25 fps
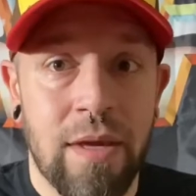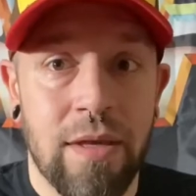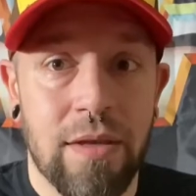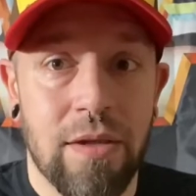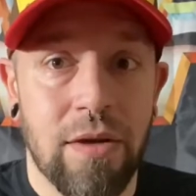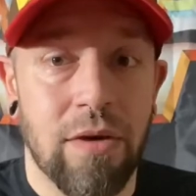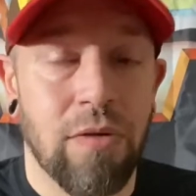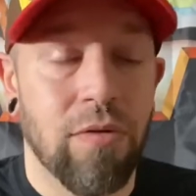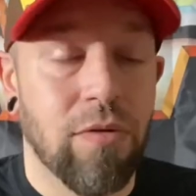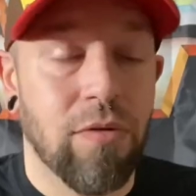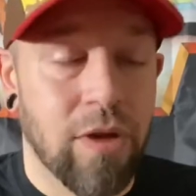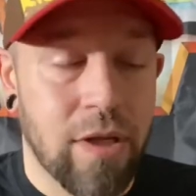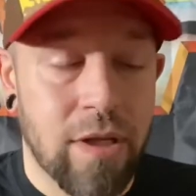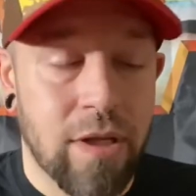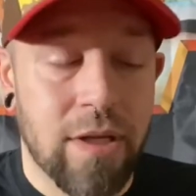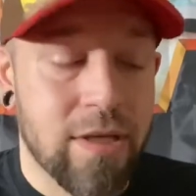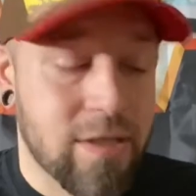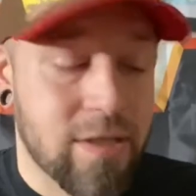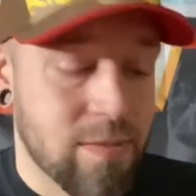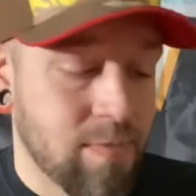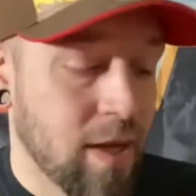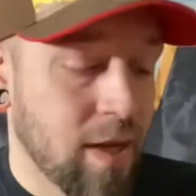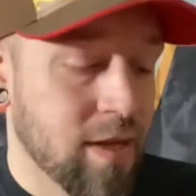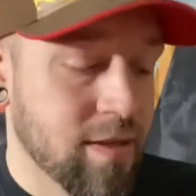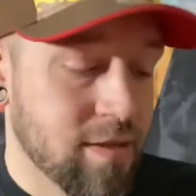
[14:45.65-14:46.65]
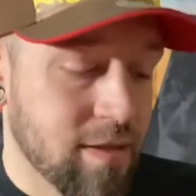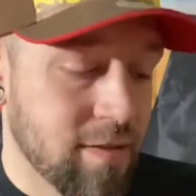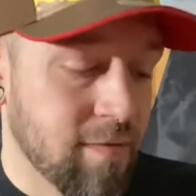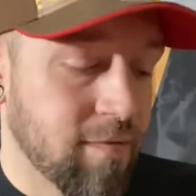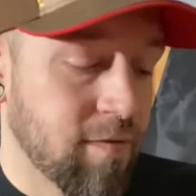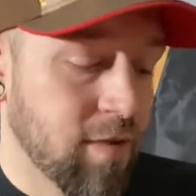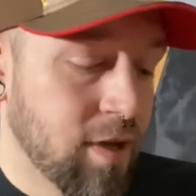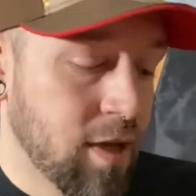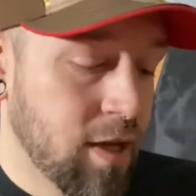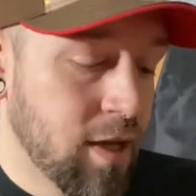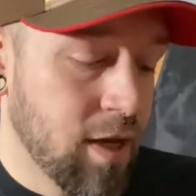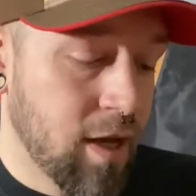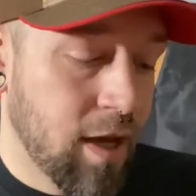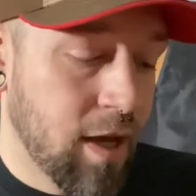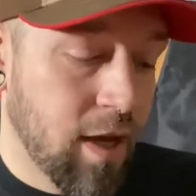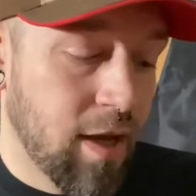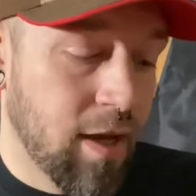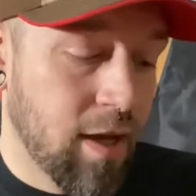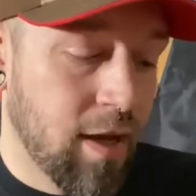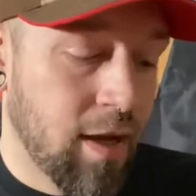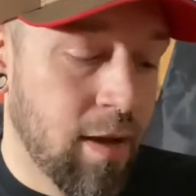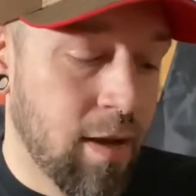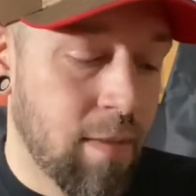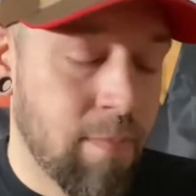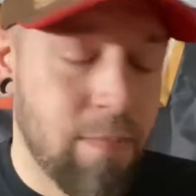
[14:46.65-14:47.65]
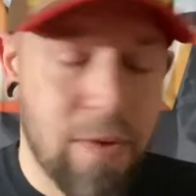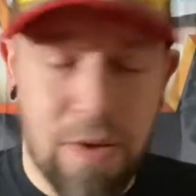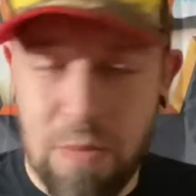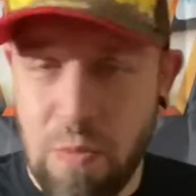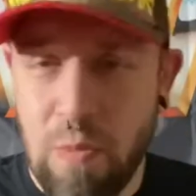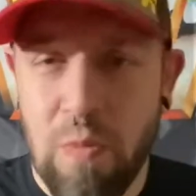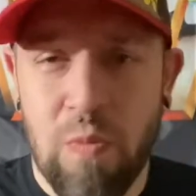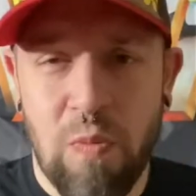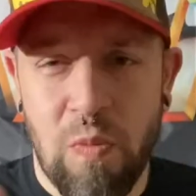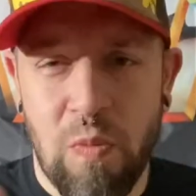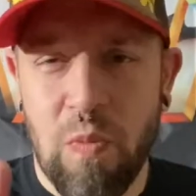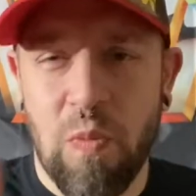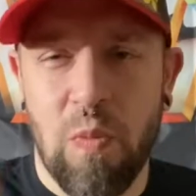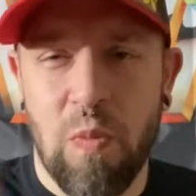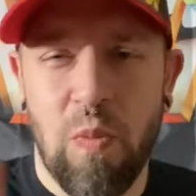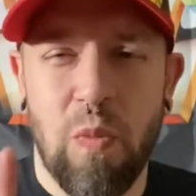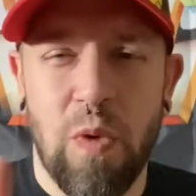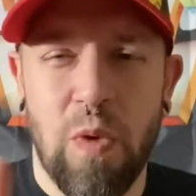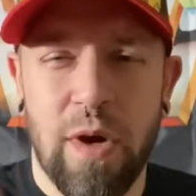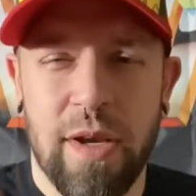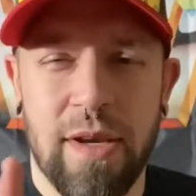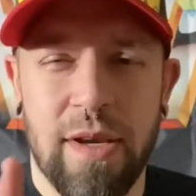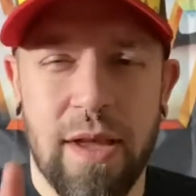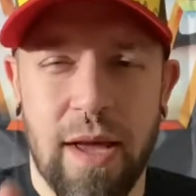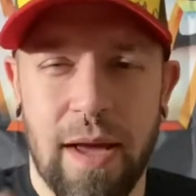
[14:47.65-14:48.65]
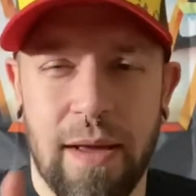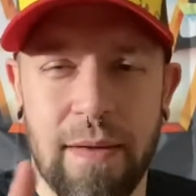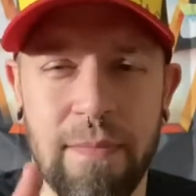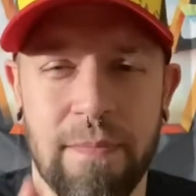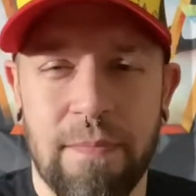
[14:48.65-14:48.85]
They're real expensive, but one day.